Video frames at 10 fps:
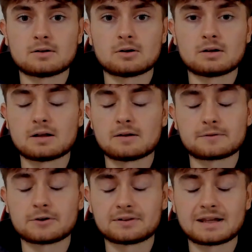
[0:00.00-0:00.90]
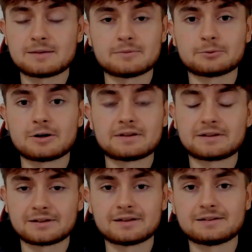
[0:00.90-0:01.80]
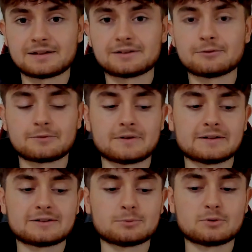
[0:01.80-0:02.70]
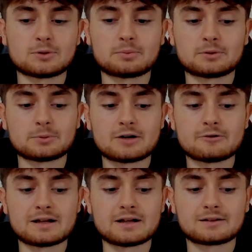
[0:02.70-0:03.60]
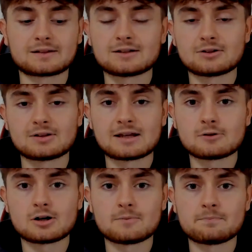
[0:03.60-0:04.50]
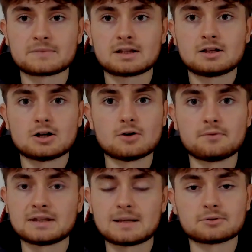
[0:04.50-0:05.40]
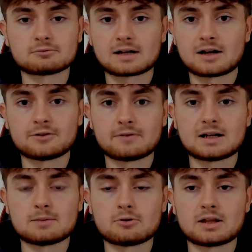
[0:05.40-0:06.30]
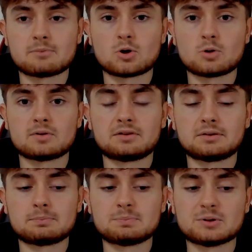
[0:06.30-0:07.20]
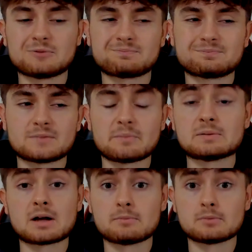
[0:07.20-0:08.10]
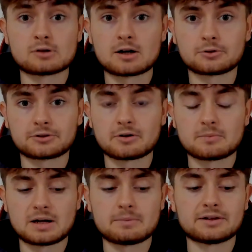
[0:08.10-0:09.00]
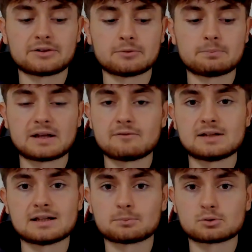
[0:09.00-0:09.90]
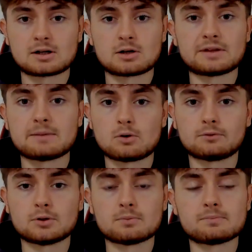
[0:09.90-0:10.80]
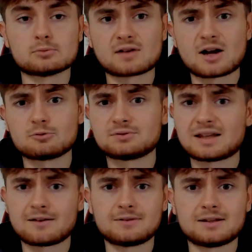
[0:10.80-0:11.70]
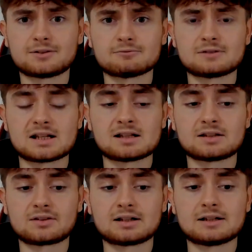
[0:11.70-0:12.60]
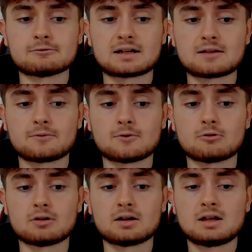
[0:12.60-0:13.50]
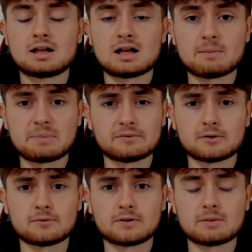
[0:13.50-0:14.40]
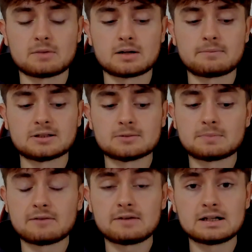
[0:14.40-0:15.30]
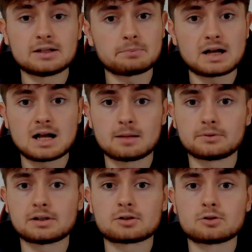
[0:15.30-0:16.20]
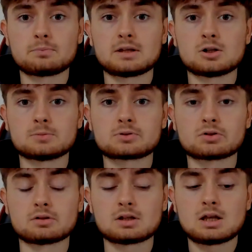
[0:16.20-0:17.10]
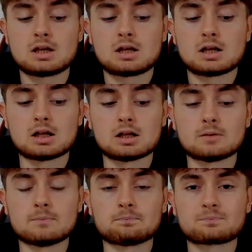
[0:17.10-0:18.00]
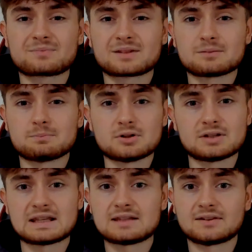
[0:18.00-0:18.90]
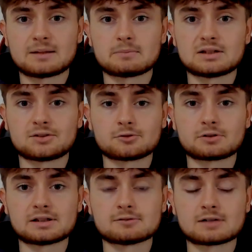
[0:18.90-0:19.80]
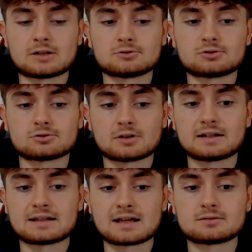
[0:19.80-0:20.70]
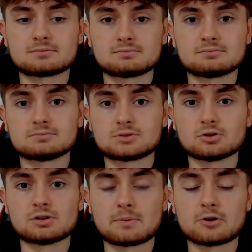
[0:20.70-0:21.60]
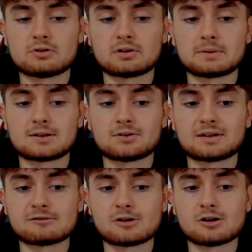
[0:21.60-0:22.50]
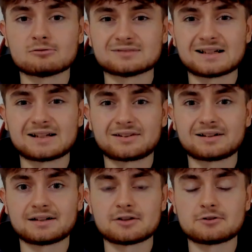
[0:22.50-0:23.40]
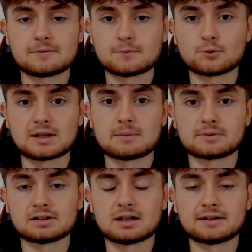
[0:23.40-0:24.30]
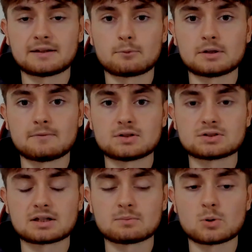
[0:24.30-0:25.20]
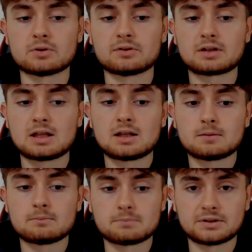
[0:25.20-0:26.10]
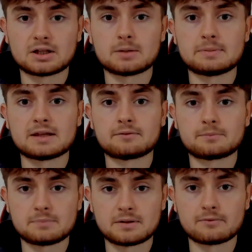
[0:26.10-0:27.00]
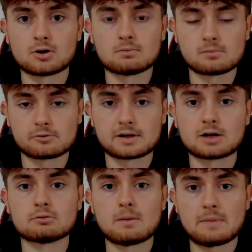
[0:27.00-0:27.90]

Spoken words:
forgot his name as well. There's another fighter who's moved up as well. So you know, there are other names around available at the moment. But I mean, Morel. Sorry, my bad. So Benavidez, Morel. They moved up. Morel definitely isn't realistically ready for a Bivol fight, in my opinion. Benavidez, perhaps that could be an option. But he's seemingly struggling around trying to get good opponents because there are realistically only four names in the light heavyweight division at the moment: Beterbiev, Bivol, Morel and